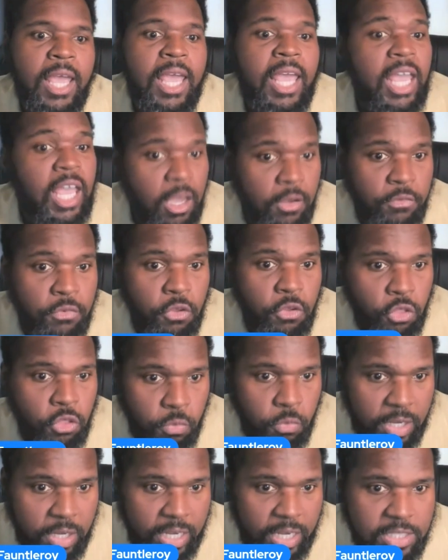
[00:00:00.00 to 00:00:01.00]
If
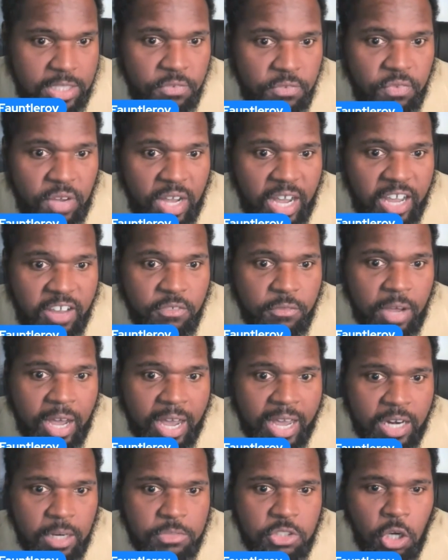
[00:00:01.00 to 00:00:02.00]
3 to 5
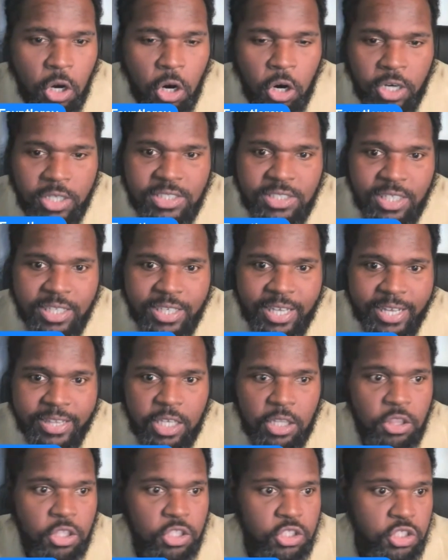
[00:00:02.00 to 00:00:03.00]
items aren't
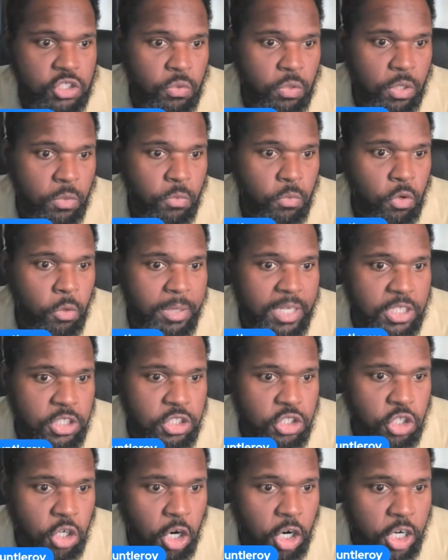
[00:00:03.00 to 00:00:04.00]
selected, the student will be
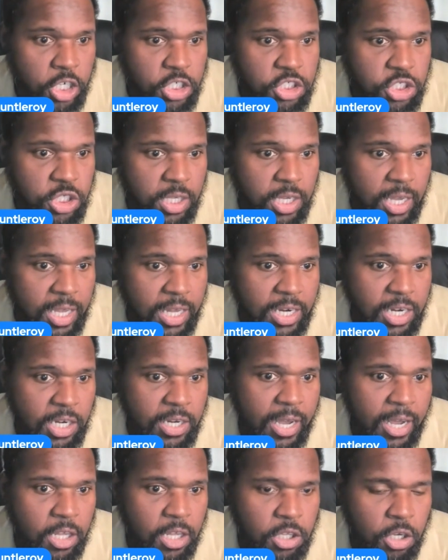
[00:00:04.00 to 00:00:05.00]
charged in an
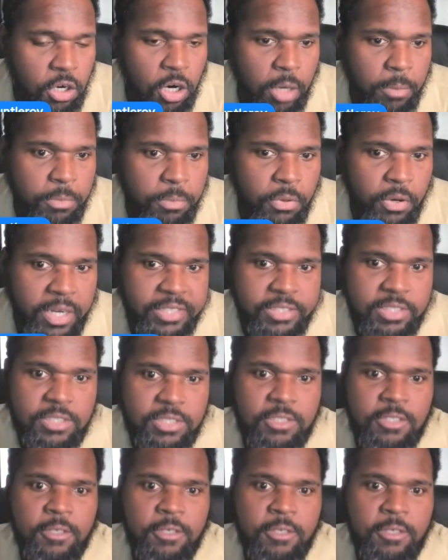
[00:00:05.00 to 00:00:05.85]
a la carte price.